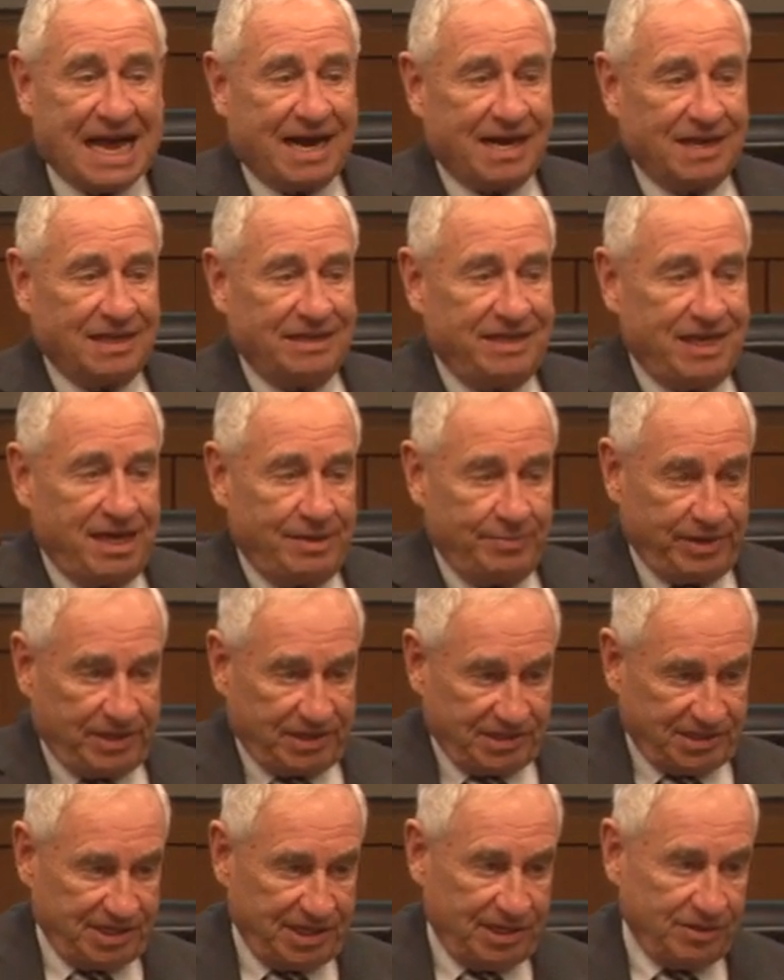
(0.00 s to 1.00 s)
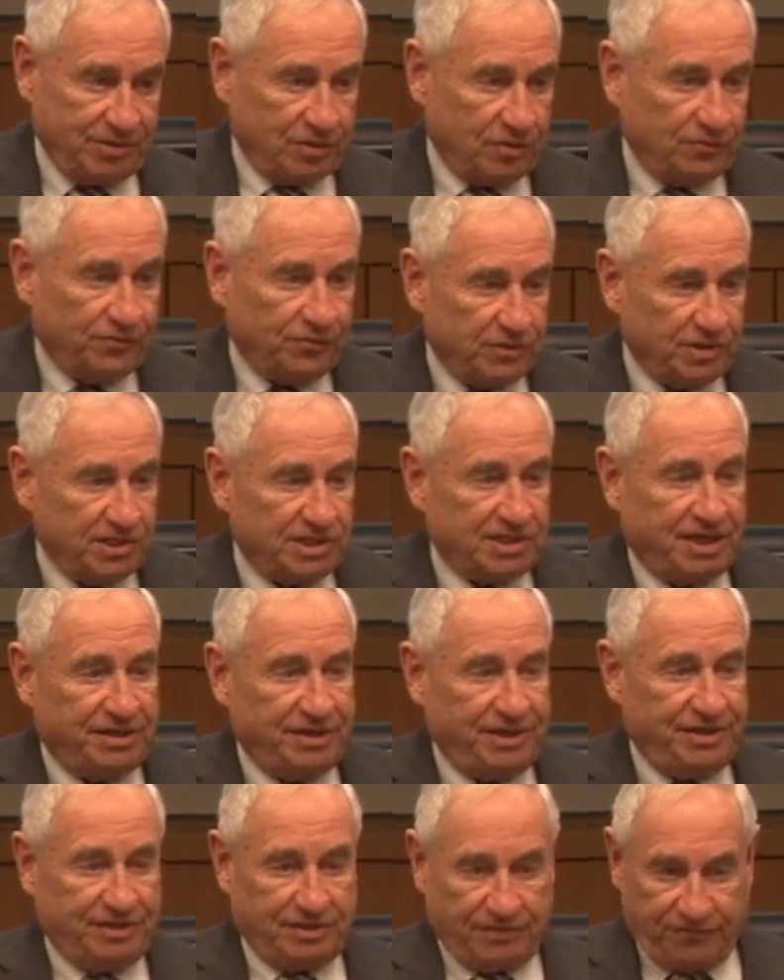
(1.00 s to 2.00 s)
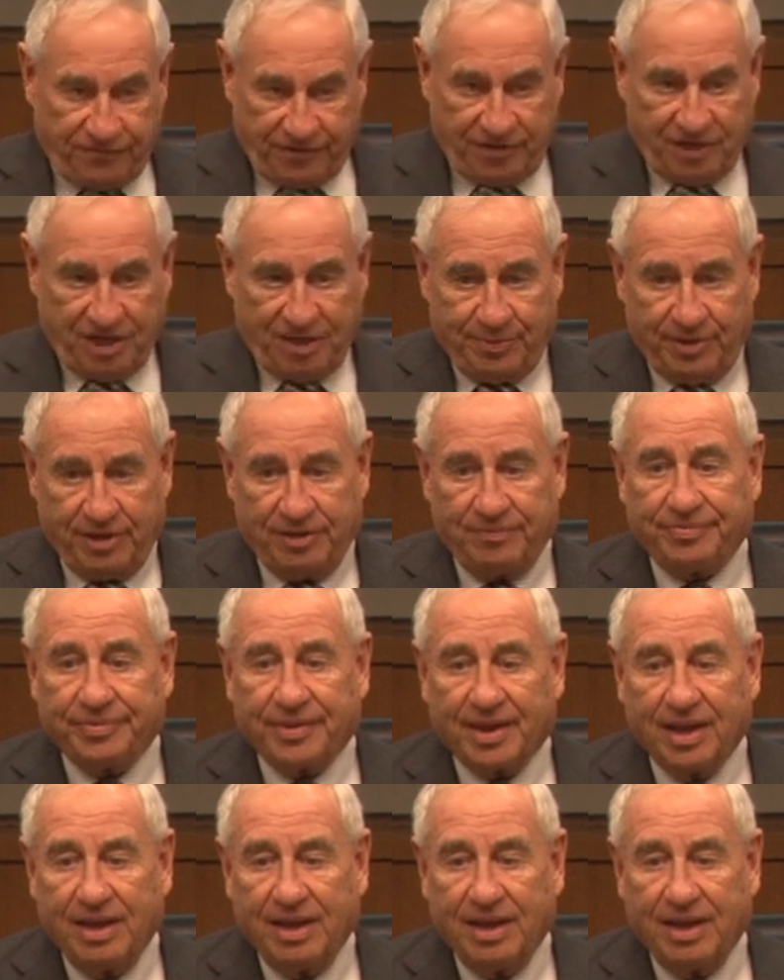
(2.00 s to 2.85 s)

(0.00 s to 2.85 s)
academic center for studying the phenomenon.